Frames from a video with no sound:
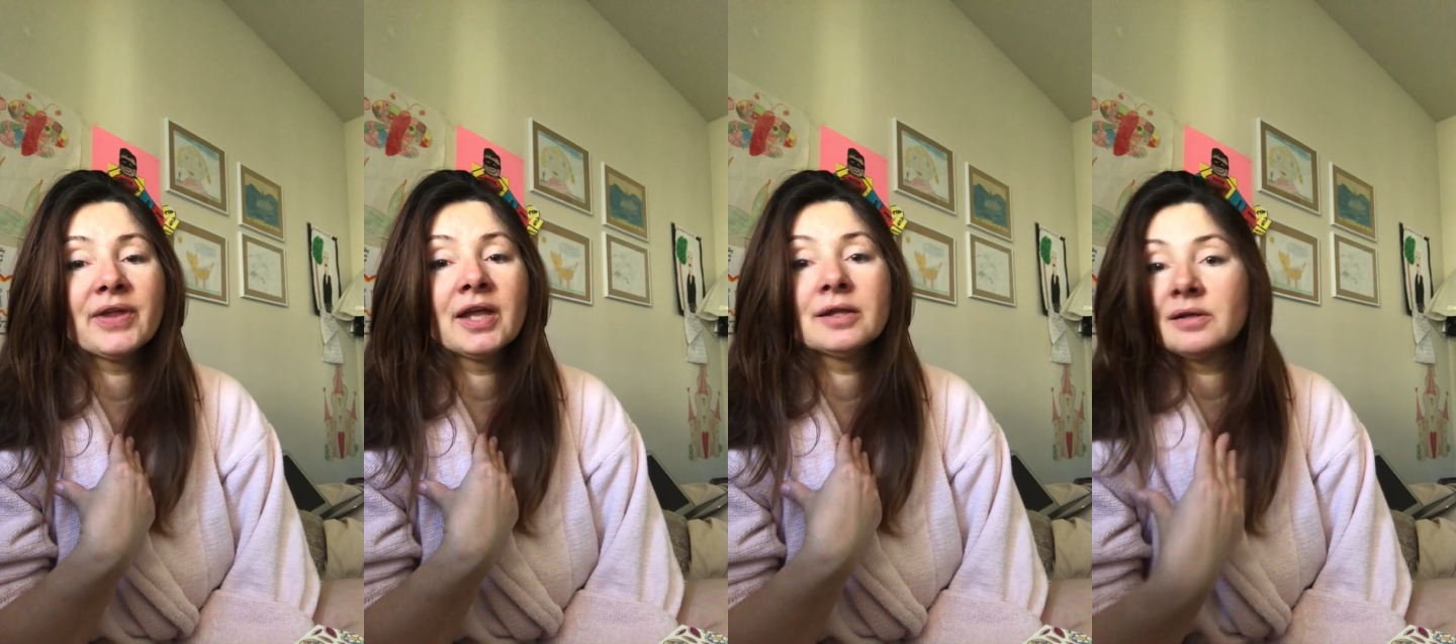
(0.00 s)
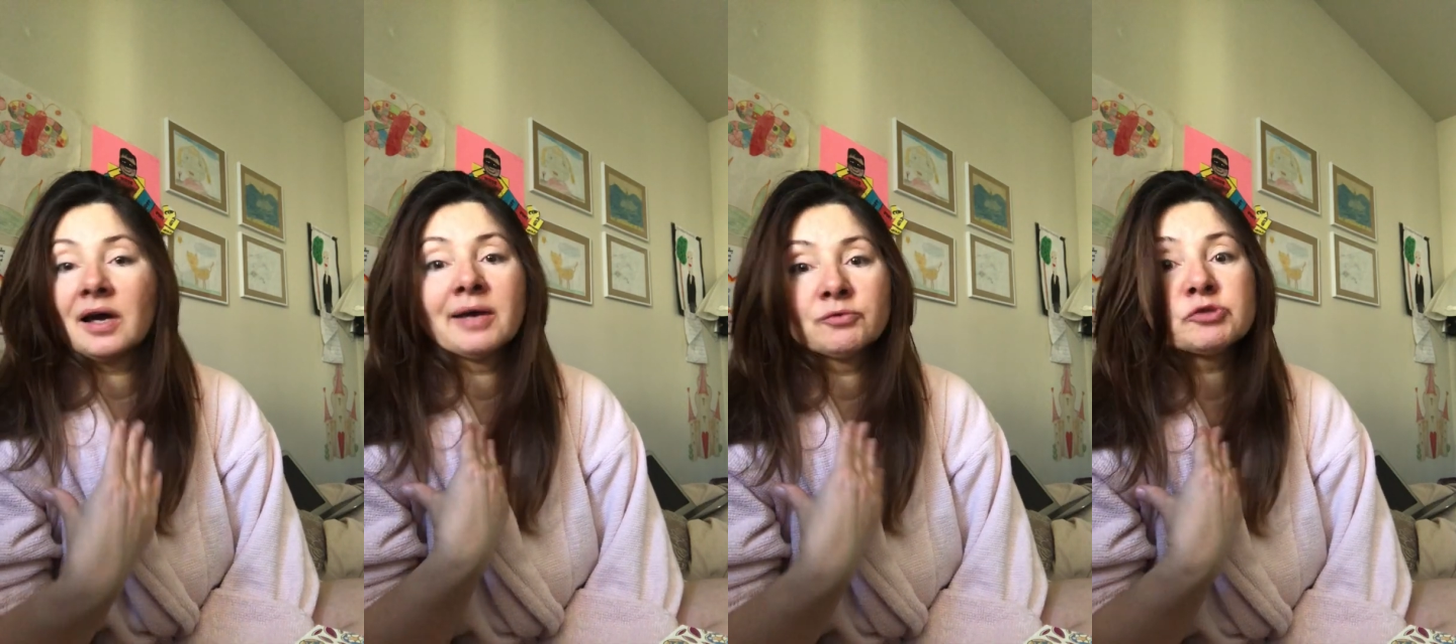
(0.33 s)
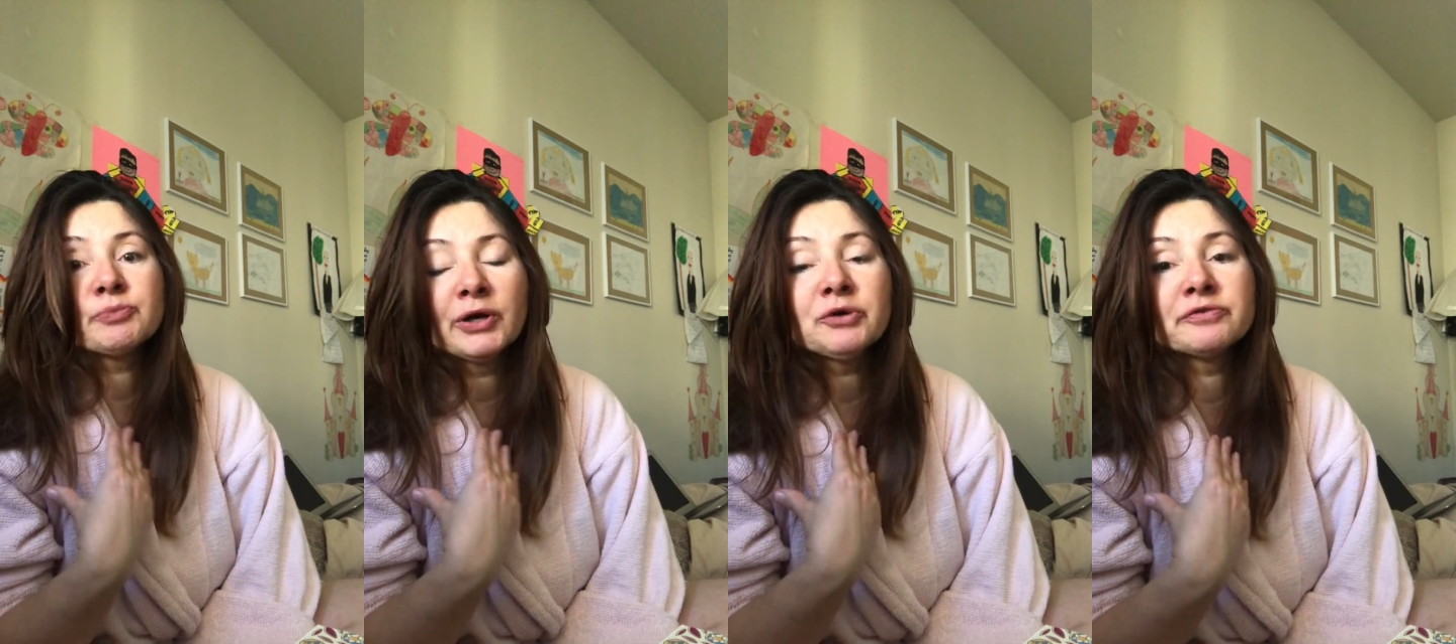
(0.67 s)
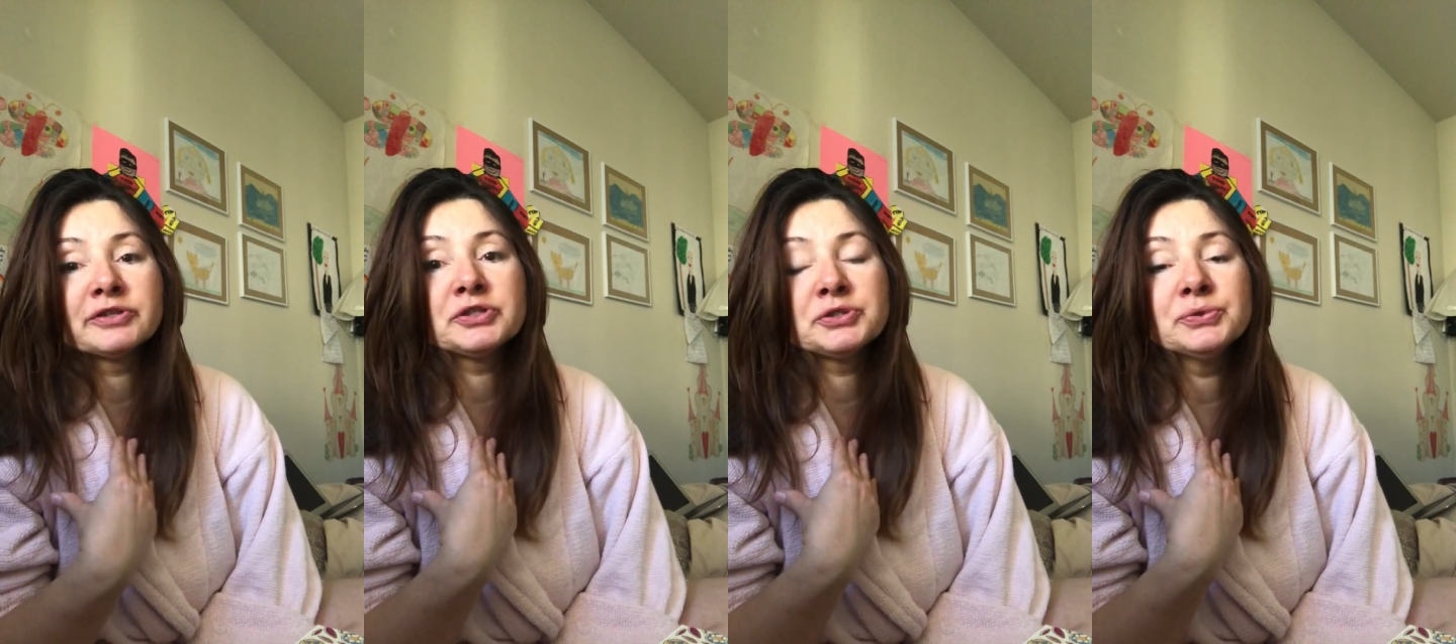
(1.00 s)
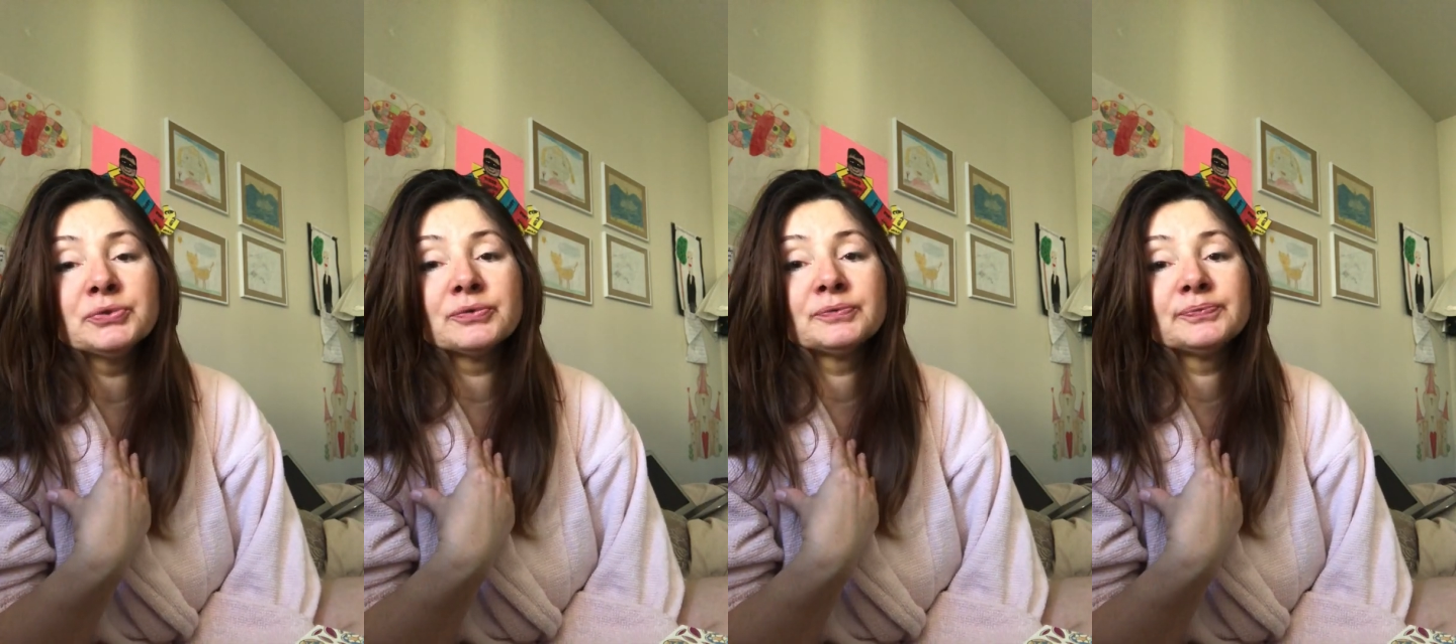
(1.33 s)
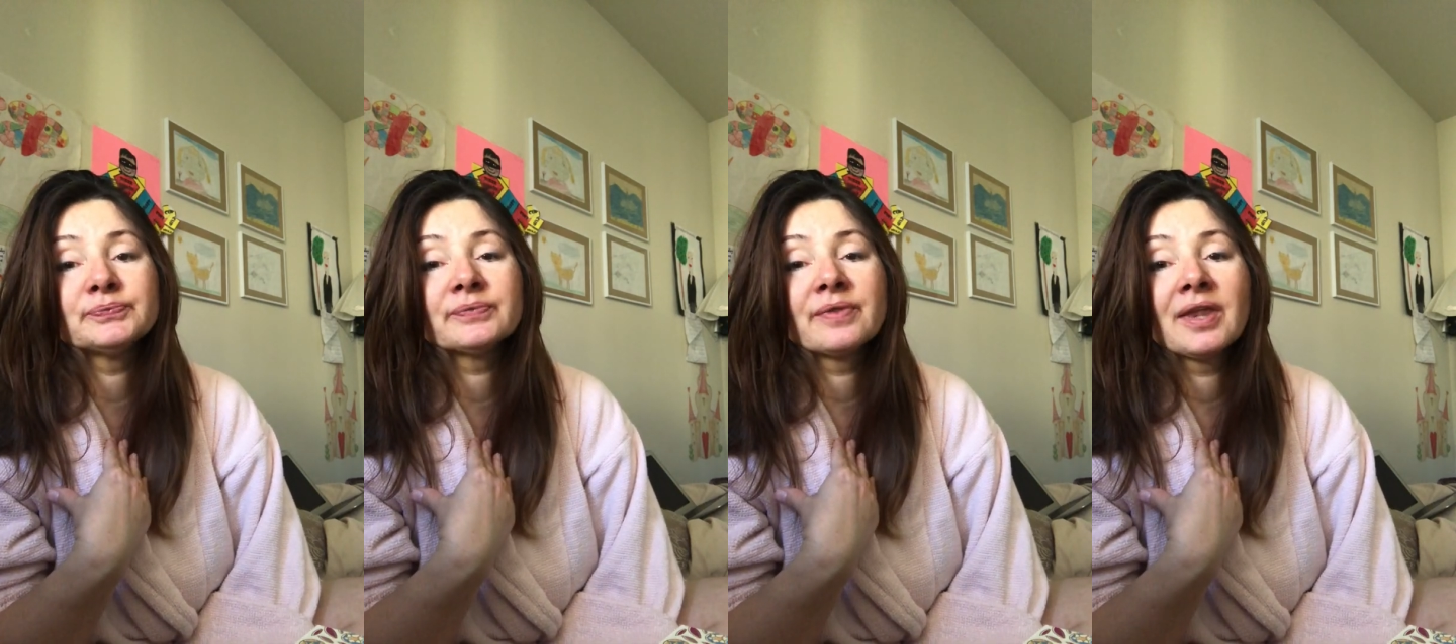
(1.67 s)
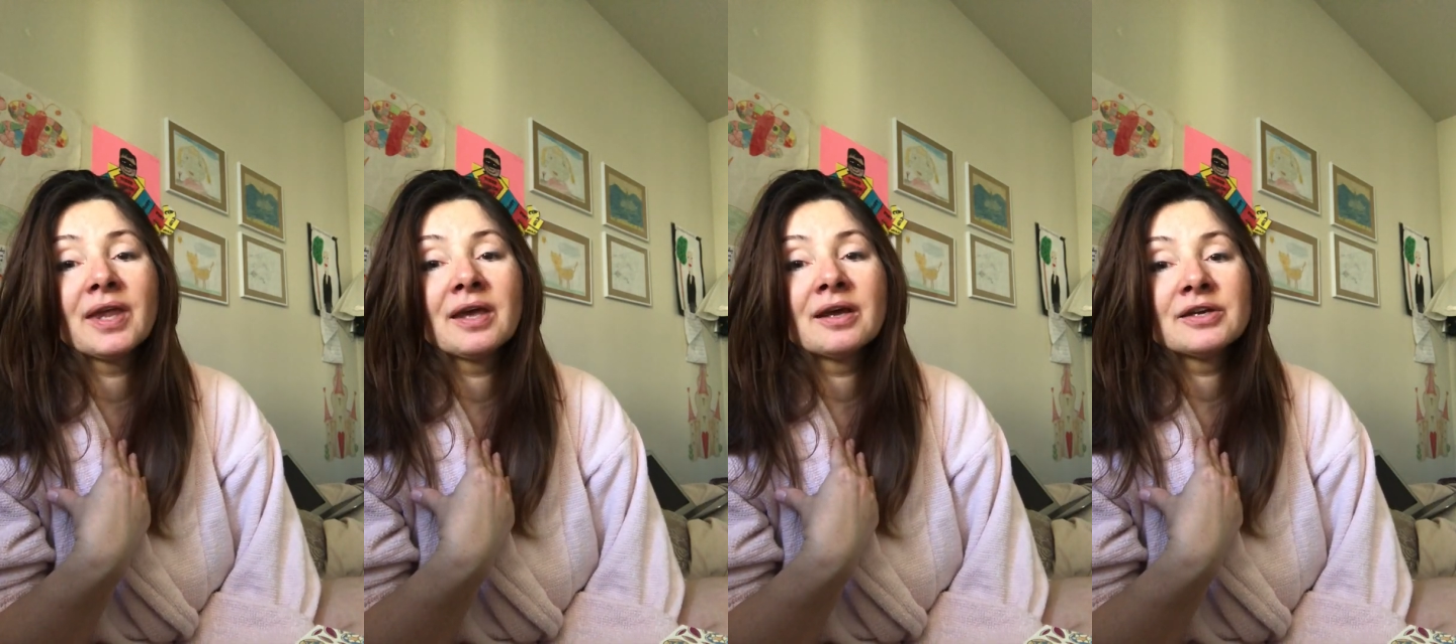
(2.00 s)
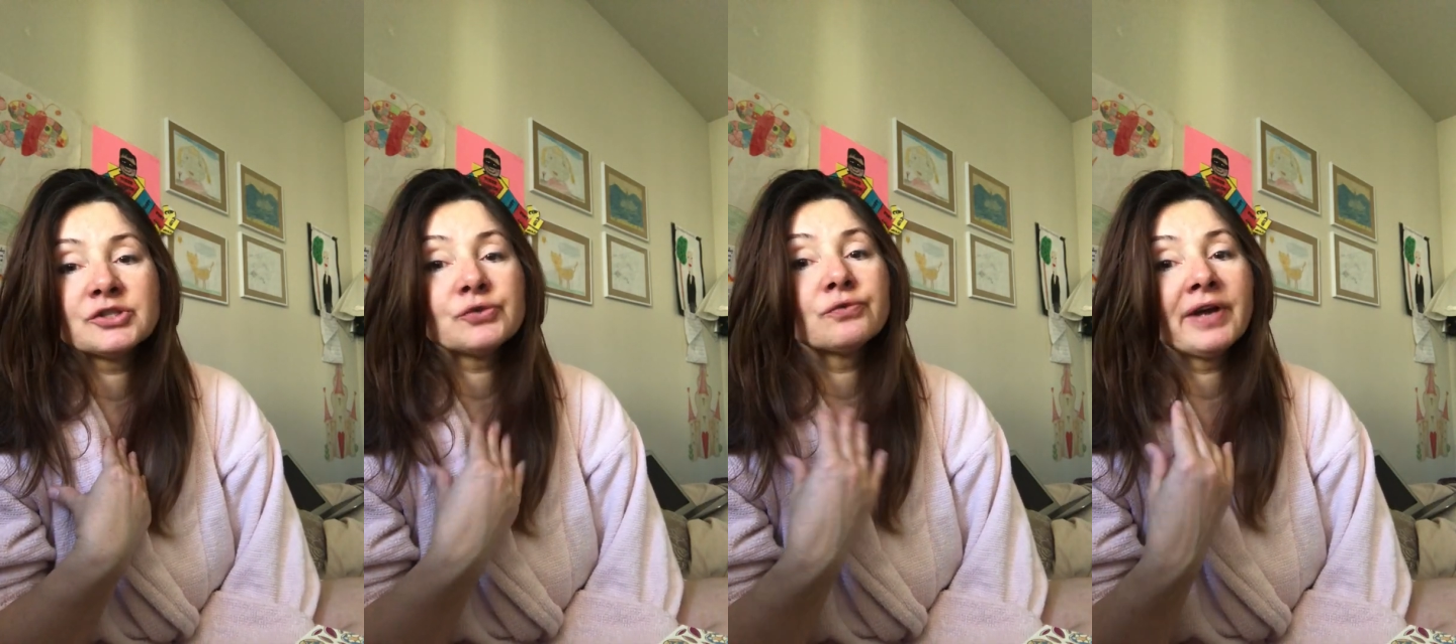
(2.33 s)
And I was part of it too. So